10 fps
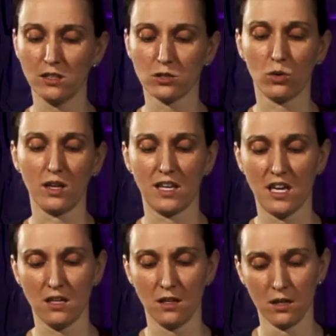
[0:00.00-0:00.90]
So
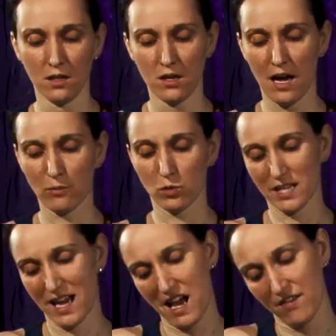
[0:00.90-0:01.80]
again, I'm going to
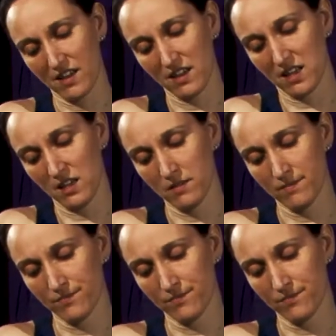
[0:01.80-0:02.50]
half that again.